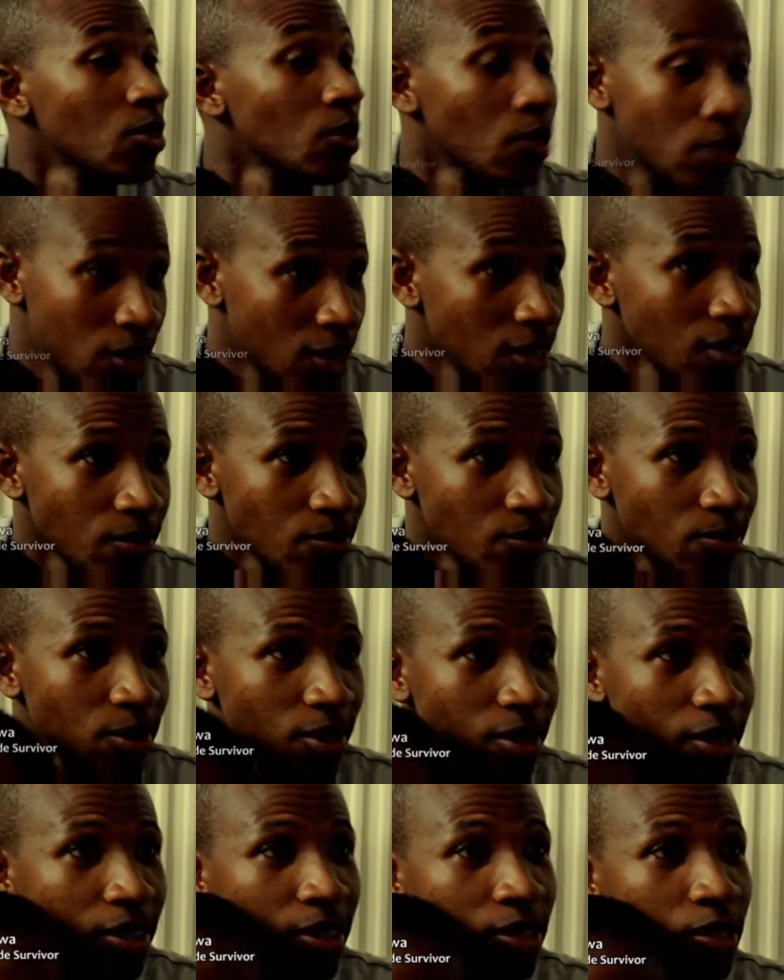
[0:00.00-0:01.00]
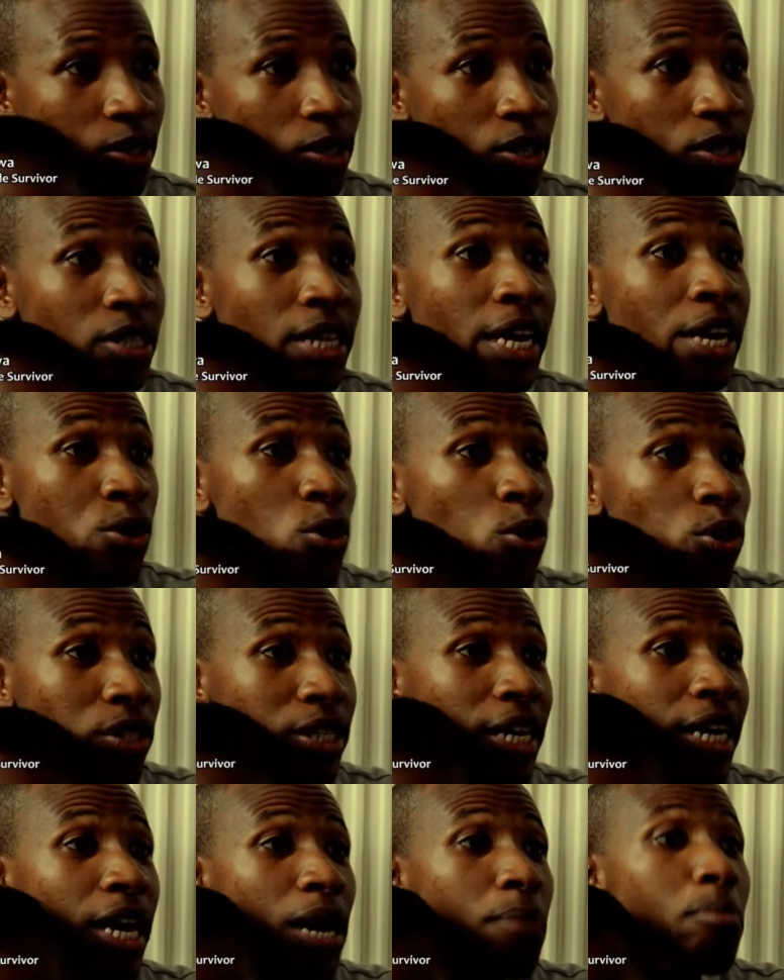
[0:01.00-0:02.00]
see? They used
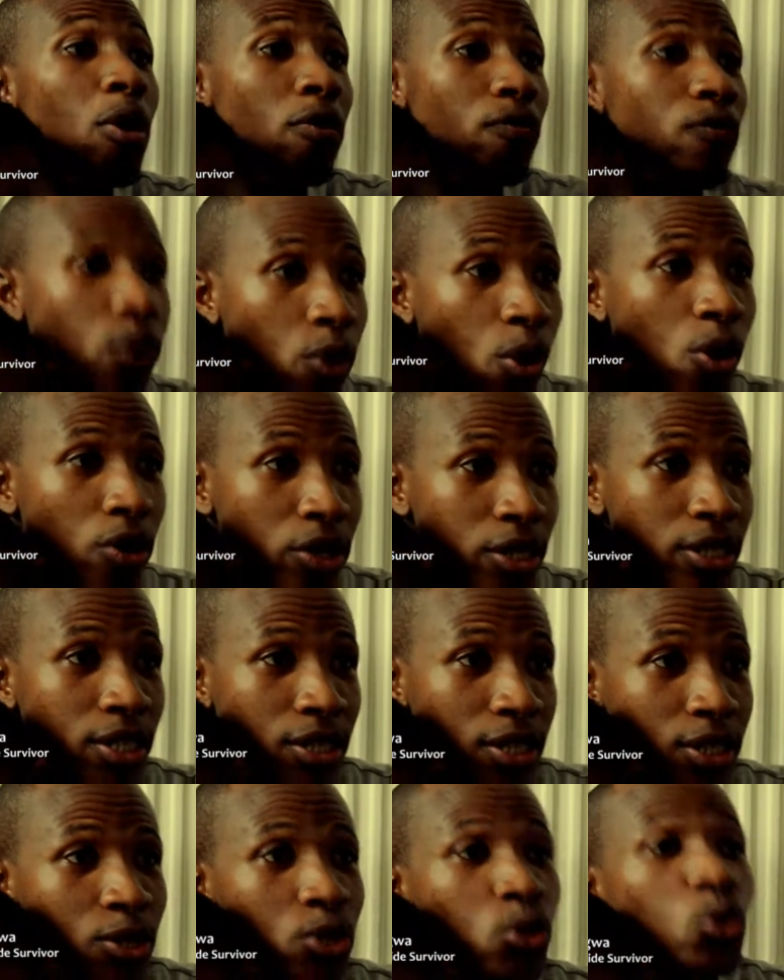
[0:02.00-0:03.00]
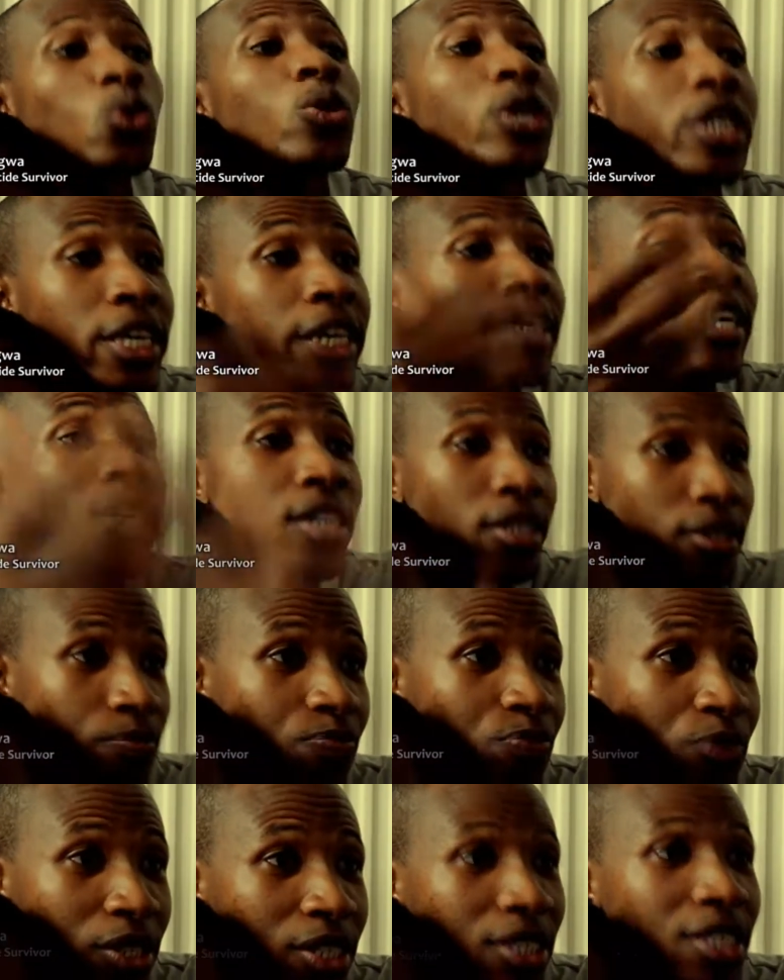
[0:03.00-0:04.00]
the name of God to kill
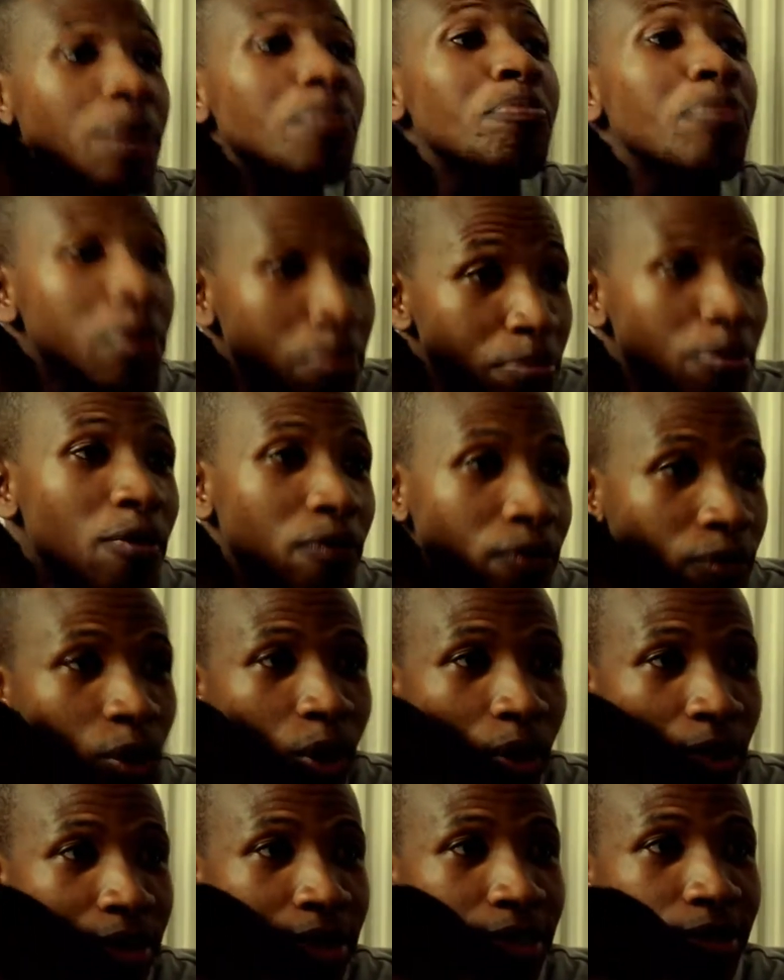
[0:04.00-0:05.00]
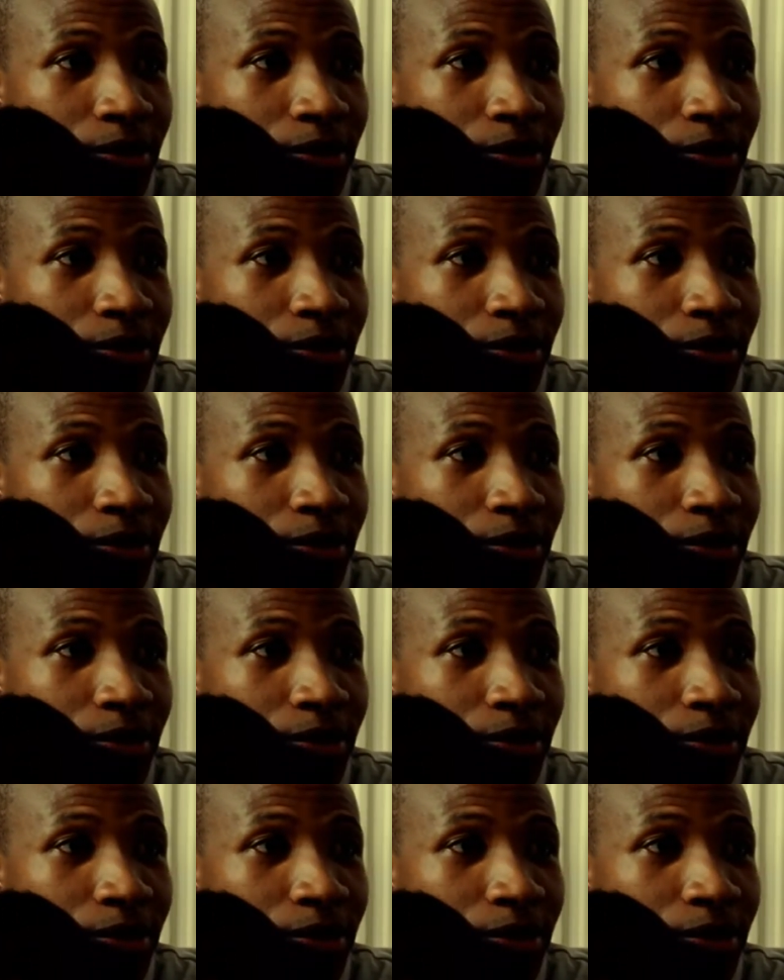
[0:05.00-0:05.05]
the people of God.